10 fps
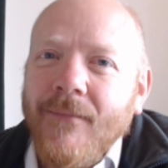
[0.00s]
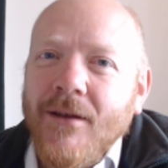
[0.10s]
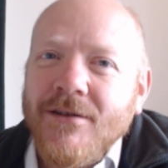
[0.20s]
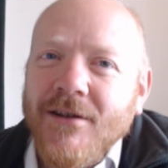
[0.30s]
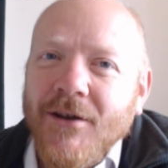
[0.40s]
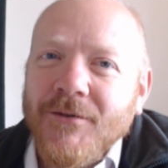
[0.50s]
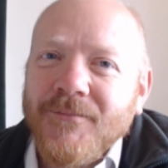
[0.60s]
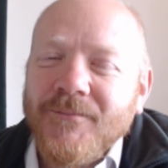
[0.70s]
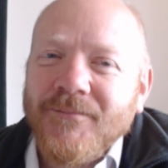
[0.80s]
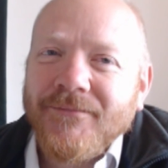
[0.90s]
So,
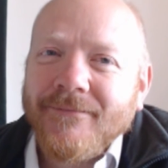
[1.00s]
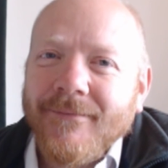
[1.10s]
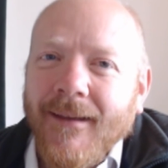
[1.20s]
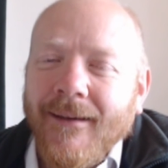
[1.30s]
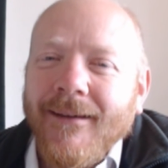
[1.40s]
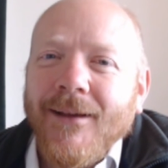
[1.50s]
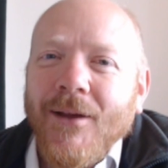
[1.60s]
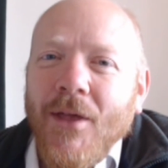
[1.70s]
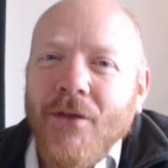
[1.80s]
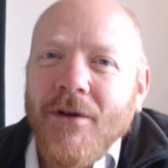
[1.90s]

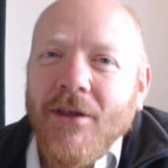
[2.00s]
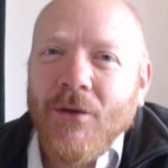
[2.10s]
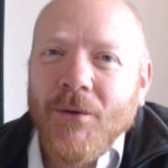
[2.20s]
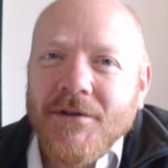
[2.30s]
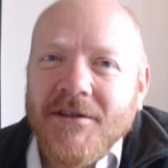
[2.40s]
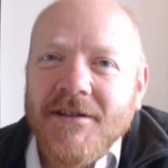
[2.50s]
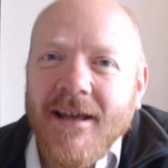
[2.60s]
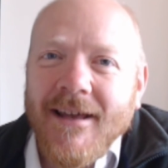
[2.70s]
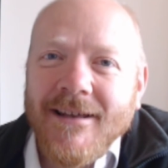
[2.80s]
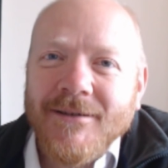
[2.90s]
3 thoughts
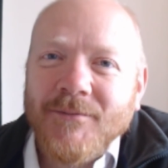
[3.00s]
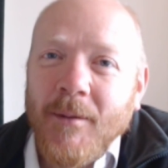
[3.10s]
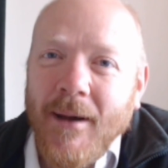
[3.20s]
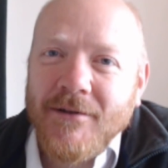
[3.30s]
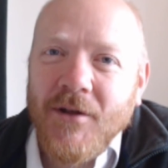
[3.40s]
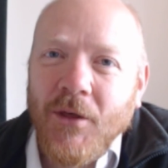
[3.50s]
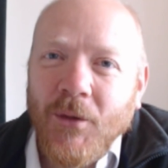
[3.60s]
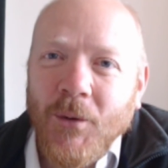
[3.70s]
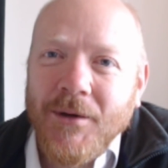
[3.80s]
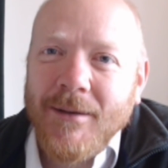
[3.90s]
today about a
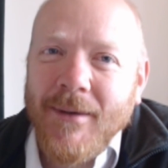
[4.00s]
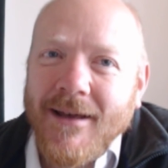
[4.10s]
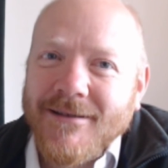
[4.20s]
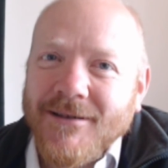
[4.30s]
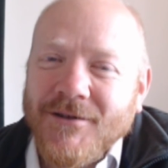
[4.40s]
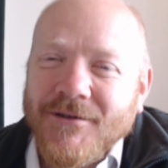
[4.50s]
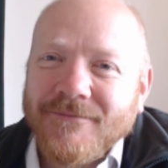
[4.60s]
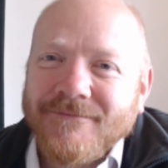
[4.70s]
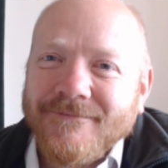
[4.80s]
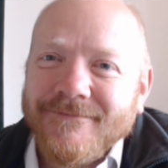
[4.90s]
thorny passage.
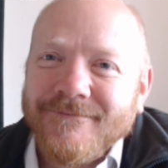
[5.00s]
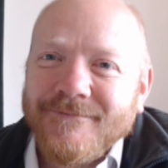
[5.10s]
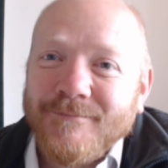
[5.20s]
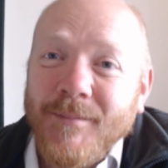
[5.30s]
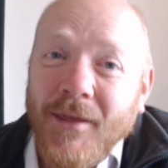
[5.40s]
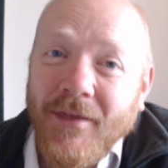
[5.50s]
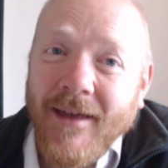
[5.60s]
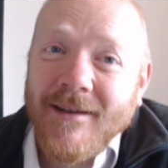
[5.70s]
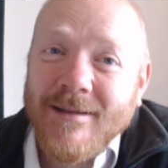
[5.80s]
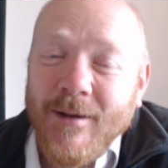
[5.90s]
But
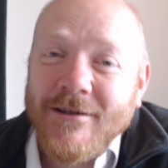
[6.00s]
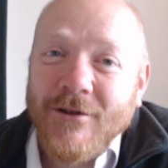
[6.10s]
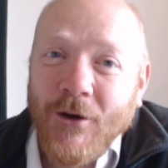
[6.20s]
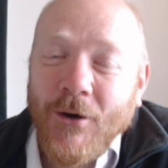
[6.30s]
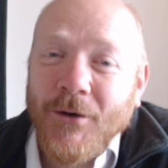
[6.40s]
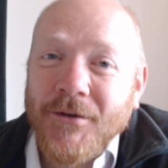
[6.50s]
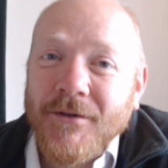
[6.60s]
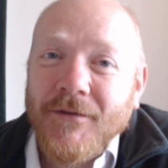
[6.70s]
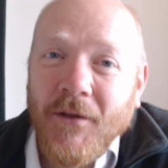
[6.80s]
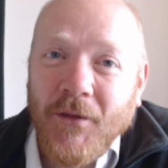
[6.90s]
thanks be to God
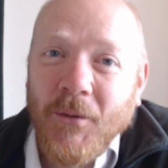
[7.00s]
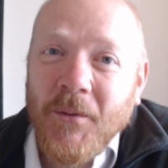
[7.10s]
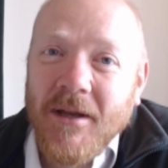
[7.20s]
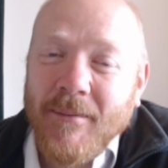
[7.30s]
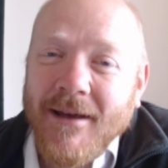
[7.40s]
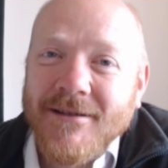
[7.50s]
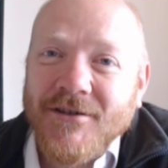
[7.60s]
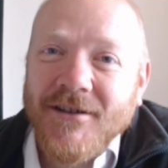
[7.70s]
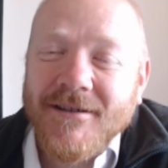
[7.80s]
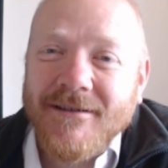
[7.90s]
for thorny
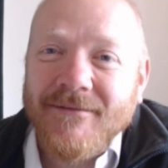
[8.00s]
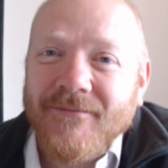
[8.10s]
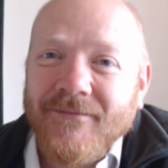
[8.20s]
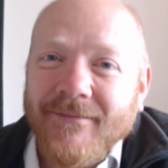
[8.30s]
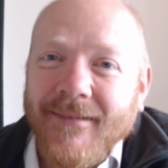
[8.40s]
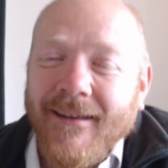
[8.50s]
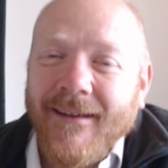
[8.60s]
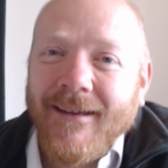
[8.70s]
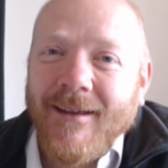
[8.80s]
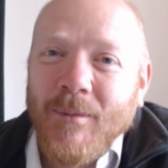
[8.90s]
passages,
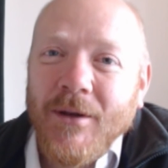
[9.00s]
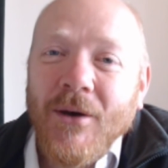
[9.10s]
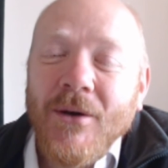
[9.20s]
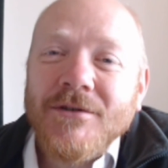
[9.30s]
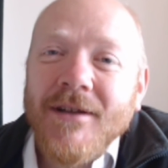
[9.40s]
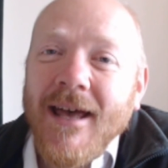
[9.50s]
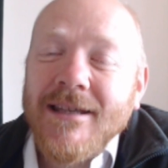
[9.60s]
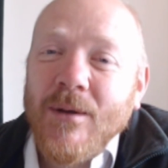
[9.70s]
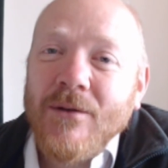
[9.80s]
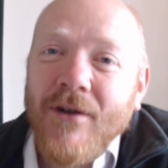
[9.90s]
because
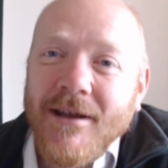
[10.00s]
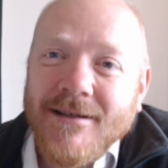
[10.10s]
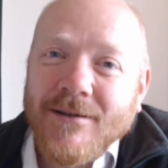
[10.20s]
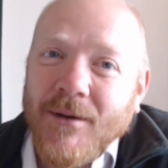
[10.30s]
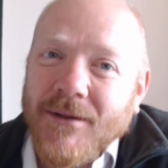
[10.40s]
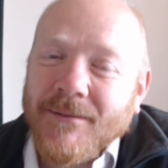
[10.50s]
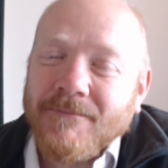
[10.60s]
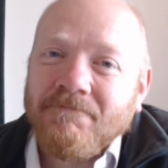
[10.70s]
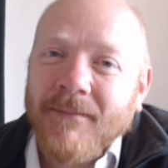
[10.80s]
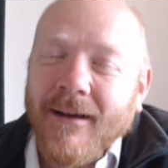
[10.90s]
as we wrestle with them,